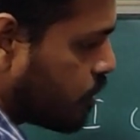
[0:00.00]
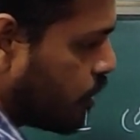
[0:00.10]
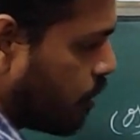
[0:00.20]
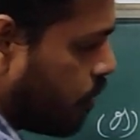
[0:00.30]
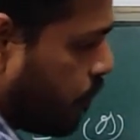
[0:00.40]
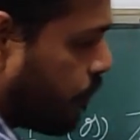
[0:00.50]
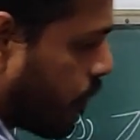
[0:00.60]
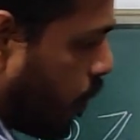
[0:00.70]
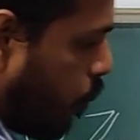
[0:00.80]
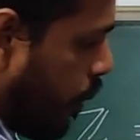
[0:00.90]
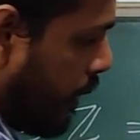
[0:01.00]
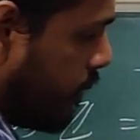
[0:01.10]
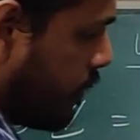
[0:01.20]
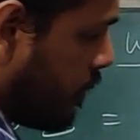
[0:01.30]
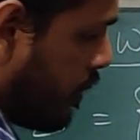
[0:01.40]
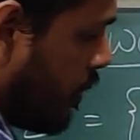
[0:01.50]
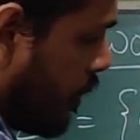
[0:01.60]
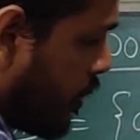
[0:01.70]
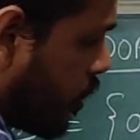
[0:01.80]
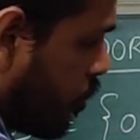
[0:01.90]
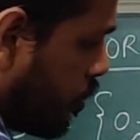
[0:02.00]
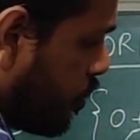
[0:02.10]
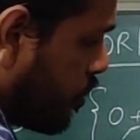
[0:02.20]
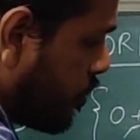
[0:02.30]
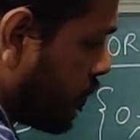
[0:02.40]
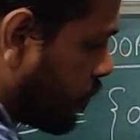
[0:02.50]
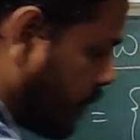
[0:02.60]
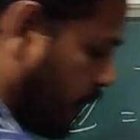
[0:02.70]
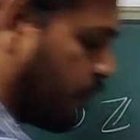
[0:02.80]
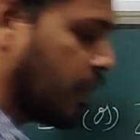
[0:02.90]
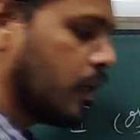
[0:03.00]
0, 1, 2, 3.